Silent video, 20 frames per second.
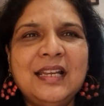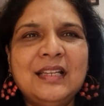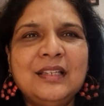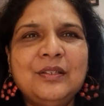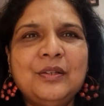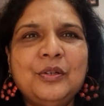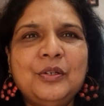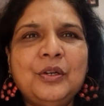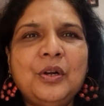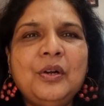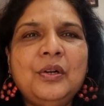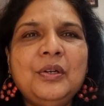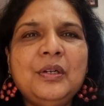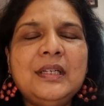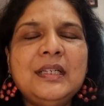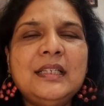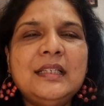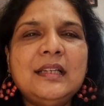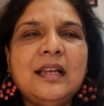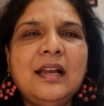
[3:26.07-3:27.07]
So
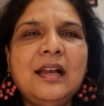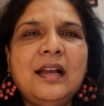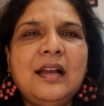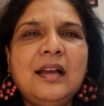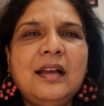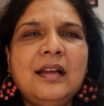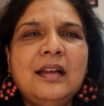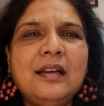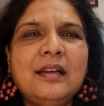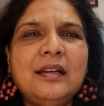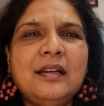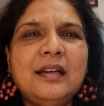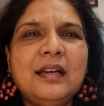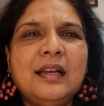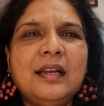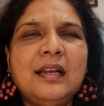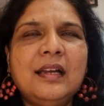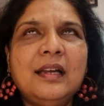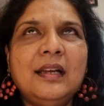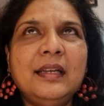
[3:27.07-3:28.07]
genres are,
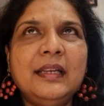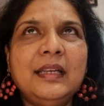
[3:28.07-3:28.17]
uh,